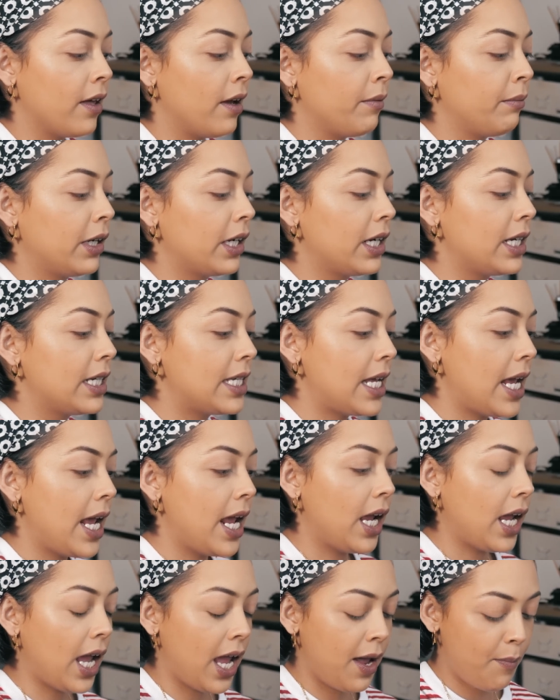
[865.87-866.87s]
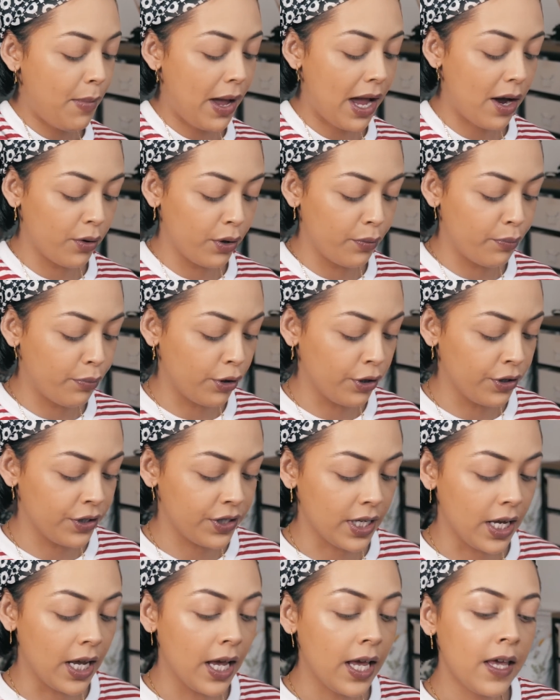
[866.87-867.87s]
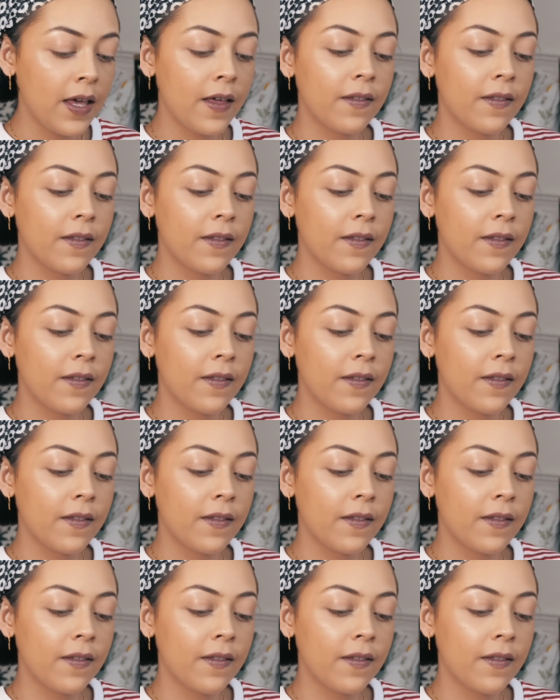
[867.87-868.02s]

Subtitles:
I'm gonna take a powder bronzer.